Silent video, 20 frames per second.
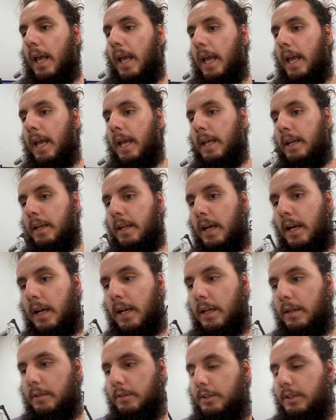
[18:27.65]
and
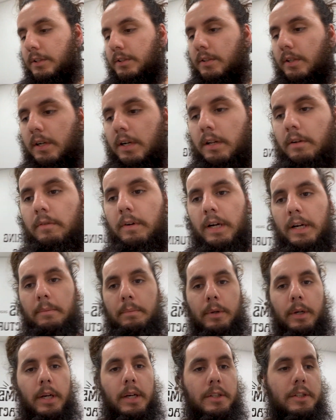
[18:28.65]
uh, just started running
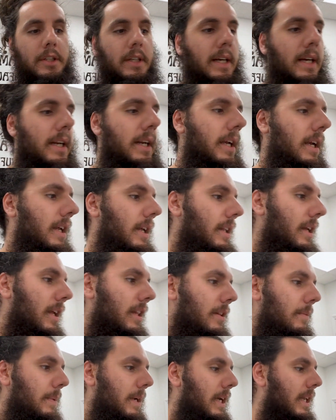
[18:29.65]
production on it
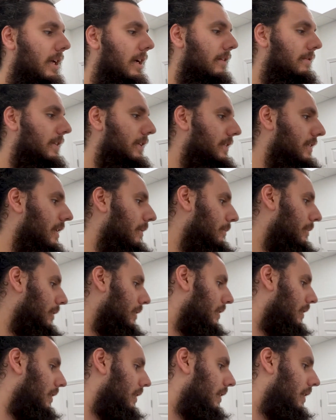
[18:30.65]
at the beginning of December.